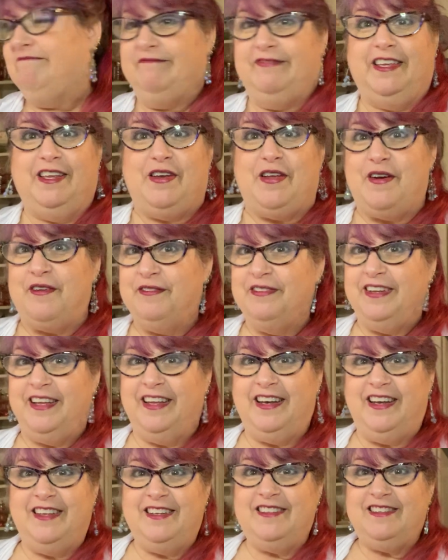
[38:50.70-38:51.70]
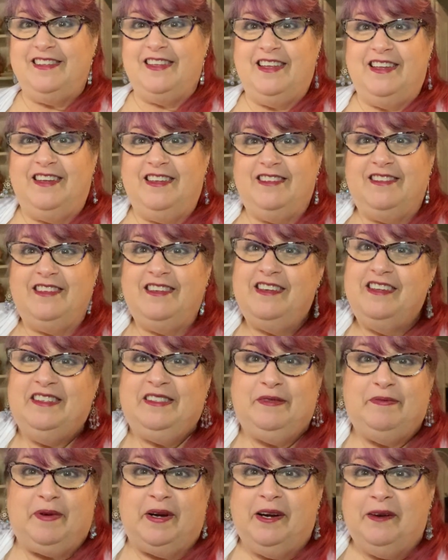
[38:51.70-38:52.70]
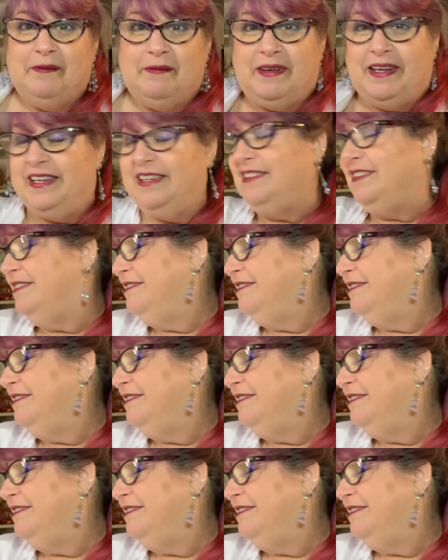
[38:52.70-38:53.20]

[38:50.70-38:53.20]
it is an experiment.